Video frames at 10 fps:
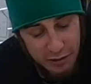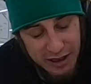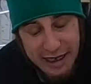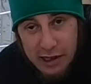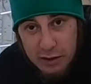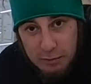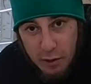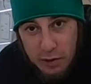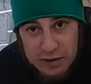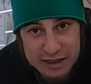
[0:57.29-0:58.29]
you want to get your
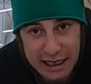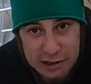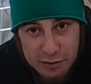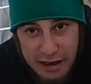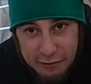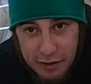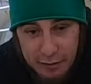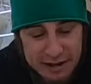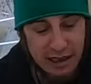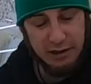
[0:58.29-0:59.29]
board or skis ready for the
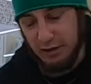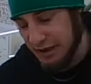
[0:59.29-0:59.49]
winter, you